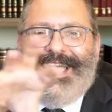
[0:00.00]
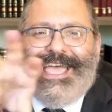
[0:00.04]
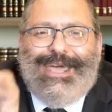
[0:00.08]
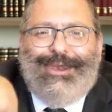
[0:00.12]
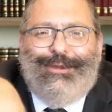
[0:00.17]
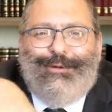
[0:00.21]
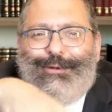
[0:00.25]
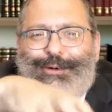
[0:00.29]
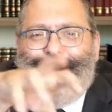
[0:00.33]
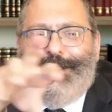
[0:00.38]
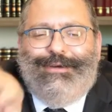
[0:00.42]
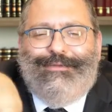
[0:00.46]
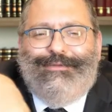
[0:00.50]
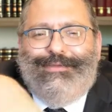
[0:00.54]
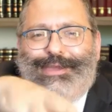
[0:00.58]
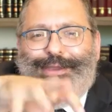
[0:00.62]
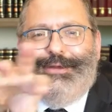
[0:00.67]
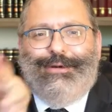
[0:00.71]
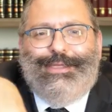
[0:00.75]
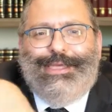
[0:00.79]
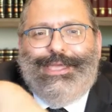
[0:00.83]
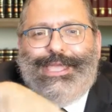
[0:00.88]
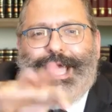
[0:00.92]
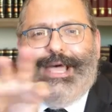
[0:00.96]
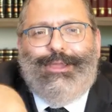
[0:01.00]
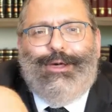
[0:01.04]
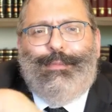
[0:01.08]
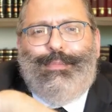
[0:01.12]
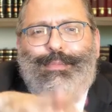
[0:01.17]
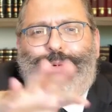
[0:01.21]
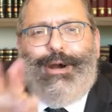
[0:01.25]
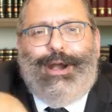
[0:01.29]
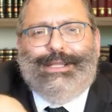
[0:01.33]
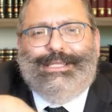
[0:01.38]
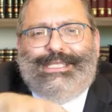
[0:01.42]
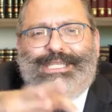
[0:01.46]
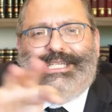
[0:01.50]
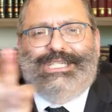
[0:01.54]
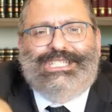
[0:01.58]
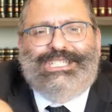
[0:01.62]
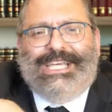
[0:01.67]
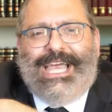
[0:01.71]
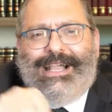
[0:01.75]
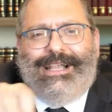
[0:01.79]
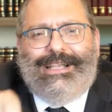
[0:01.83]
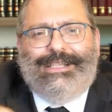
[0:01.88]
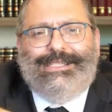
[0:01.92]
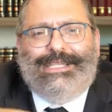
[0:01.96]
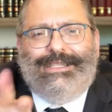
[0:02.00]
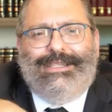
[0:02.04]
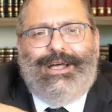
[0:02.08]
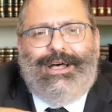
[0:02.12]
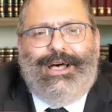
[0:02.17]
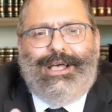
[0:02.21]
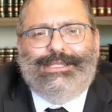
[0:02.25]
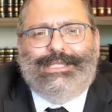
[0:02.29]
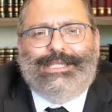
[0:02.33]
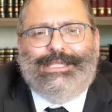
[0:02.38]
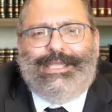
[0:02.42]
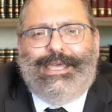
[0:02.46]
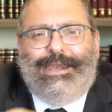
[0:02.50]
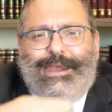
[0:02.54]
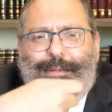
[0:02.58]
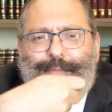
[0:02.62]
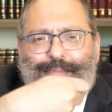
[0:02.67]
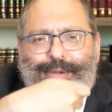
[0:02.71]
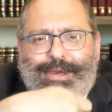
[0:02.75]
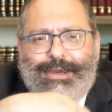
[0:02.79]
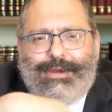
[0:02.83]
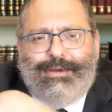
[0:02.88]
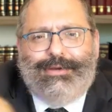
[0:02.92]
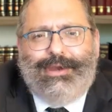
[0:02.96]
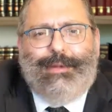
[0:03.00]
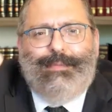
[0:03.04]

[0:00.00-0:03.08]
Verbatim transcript: and all of, you know, the yellow parts, the shells and the husks that are bitter.